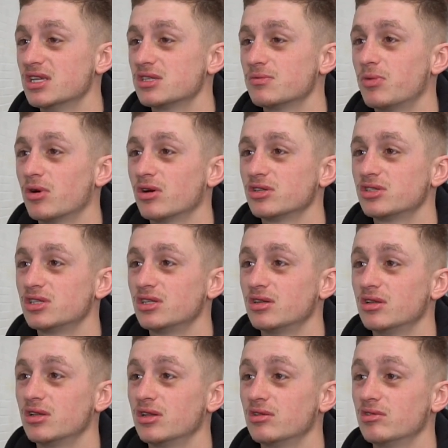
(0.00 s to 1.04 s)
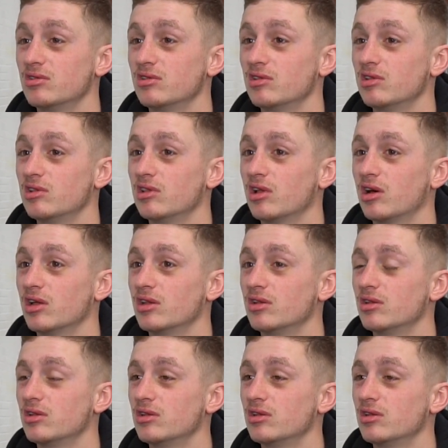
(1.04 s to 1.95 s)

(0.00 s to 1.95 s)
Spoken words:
as a person and like